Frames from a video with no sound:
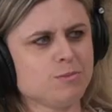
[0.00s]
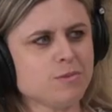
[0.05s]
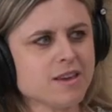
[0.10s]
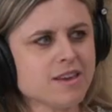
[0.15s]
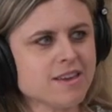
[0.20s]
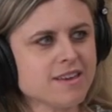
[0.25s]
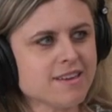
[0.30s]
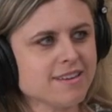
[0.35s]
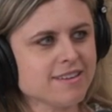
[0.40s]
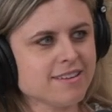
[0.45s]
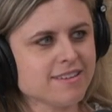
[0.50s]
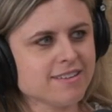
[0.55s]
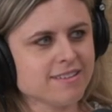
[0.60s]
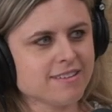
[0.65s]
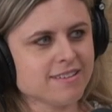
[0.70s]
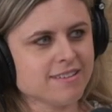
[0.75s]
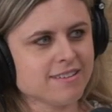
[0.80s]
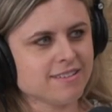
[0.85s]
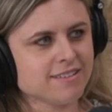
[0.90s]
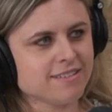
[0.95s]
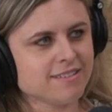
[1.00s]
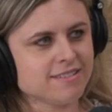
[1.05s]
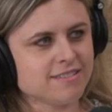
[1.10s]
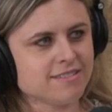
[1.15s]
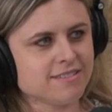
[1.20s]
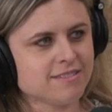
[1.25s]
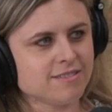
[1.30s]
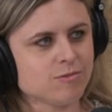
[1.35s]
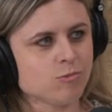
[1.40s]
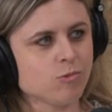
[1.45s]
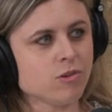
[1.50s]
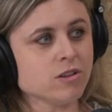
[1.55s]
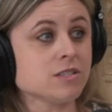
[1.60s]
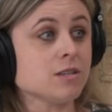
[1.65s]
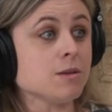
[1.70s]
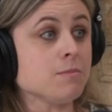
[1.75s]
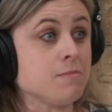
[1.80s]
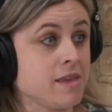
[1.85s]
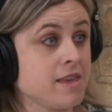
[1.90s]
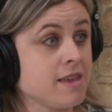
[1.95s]
me. I have to be honest. Well,
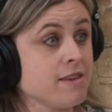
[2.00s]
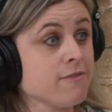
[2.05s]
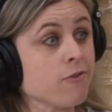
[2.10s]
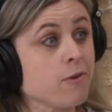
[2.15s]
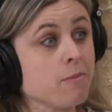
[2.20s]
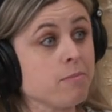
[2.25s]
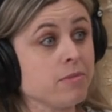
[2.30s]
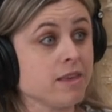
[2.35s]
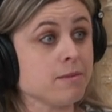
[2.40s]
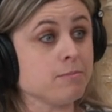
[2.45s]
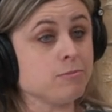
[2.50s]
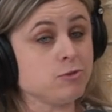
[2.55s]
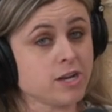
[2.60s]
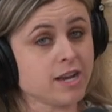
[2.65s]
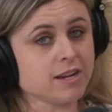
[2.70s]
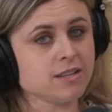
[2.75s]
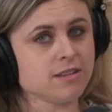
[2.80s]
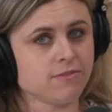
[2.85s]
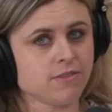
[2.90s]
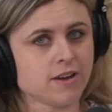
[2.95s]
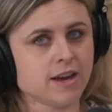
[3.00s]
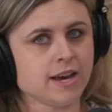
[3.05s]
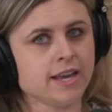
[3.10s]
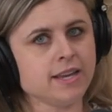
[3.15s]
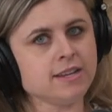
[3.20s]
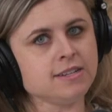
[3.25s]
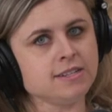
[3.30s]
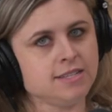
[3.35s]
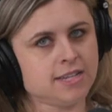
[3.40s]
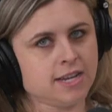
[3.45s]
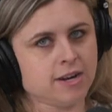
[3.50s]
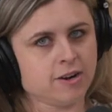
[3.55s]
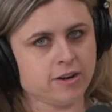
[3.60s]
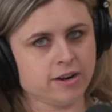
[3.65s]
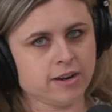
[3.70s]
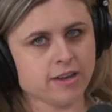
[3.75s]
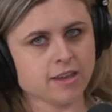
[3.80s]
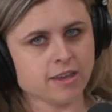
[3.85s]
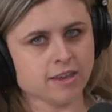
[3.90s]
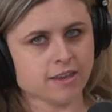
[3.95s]
to me, from the objective eye,
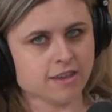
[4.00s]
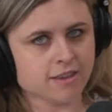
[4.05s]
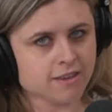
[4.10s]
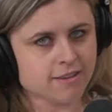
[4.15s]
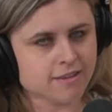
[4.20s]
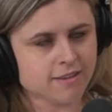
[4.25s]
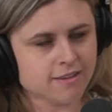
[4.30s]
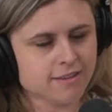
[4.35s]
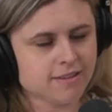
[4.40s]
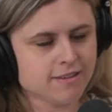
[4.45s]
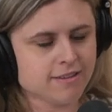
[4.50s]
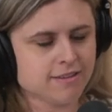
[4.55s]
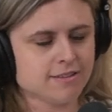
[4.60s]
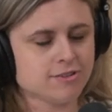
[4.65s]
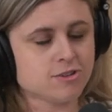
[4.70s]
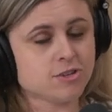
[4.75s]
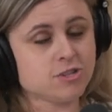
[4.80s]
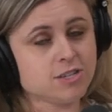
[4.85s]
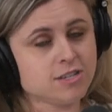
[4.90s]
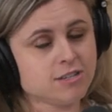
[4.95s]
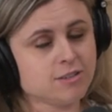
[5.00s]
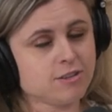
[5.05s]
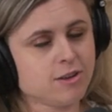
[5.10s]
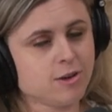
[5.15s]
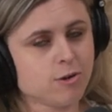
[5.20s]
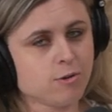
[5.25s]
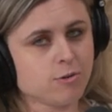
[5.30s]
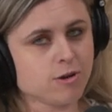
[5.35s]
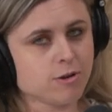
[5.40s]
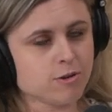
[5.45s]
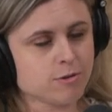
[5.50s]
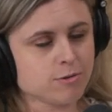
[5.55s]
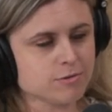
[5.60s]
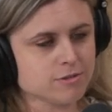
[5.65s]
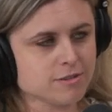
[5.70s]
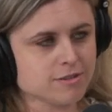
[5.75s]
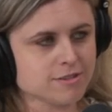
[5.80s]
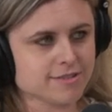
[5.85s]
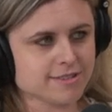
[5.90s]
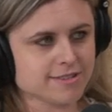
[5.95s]
Derek, she's a co
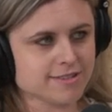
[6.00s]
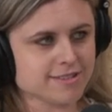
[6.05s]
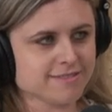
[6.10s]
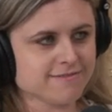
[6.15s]
host.